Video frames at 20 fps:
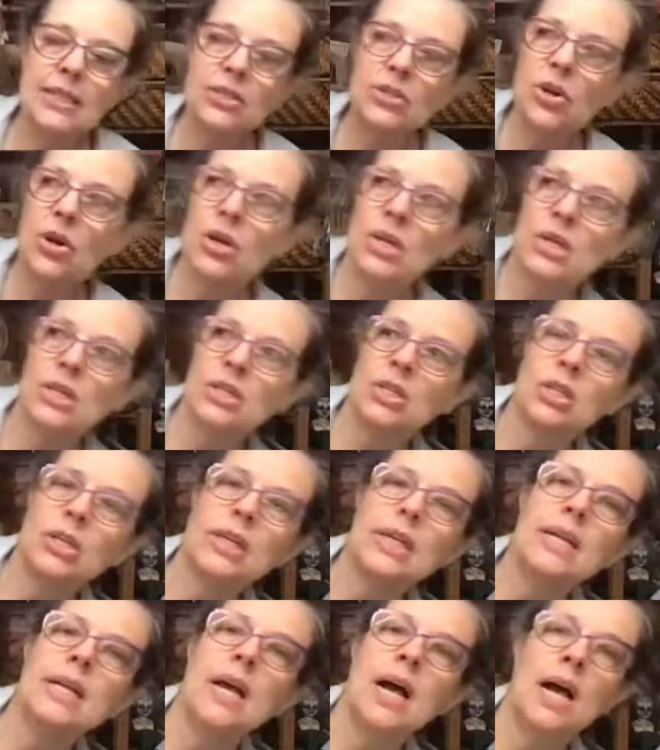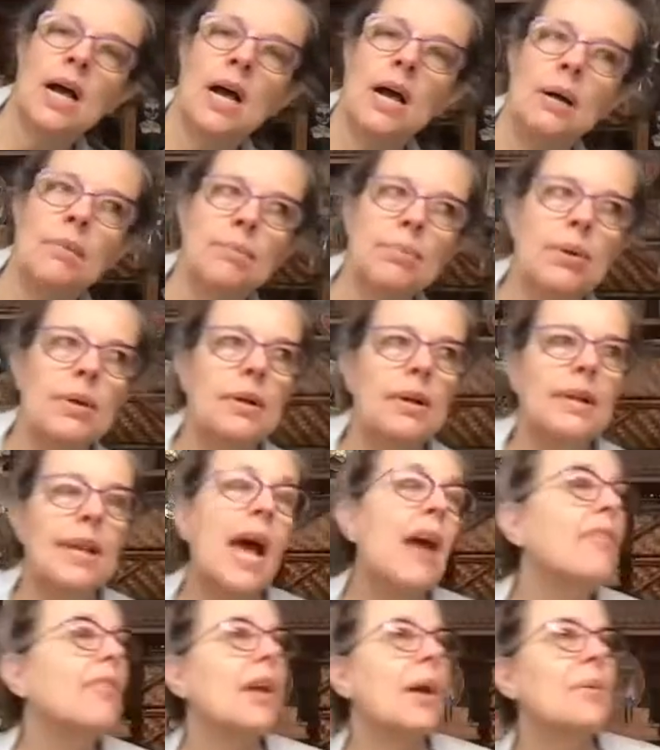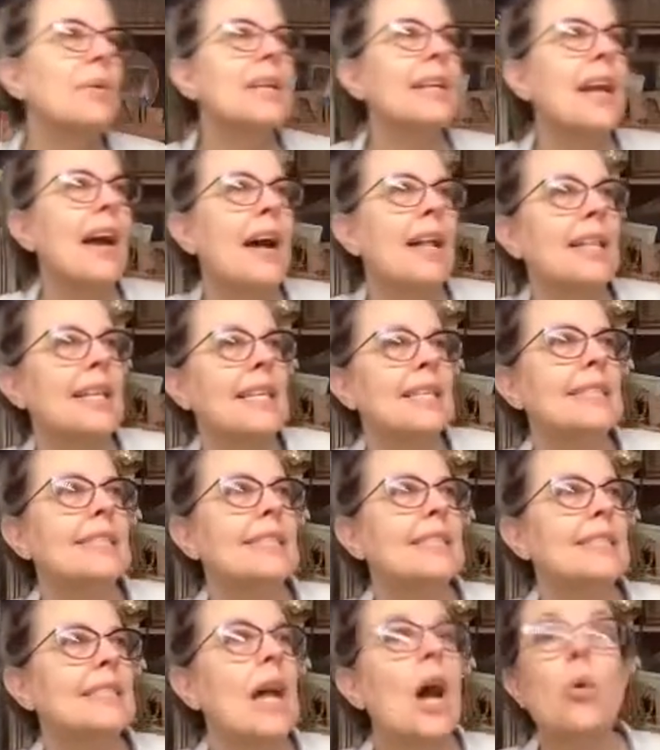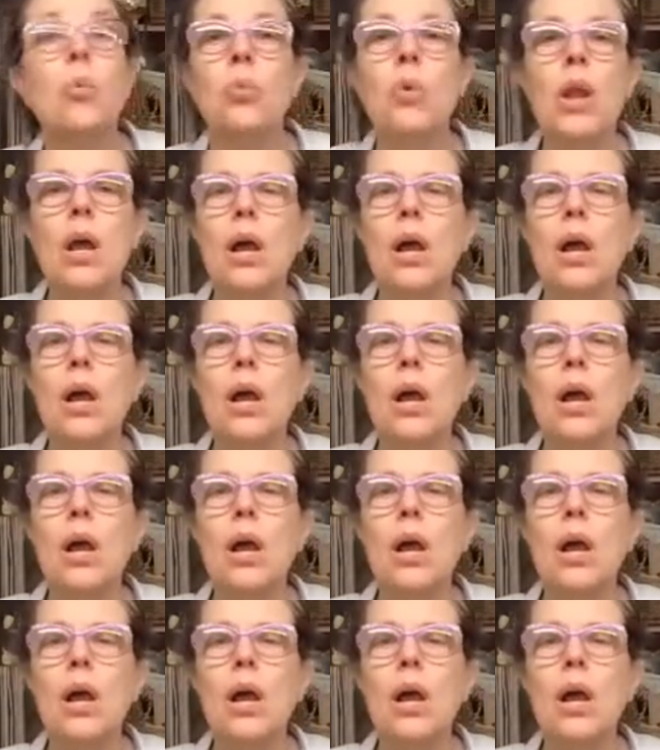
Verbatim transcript: I started looking up, now I forgot what to call it. Oh,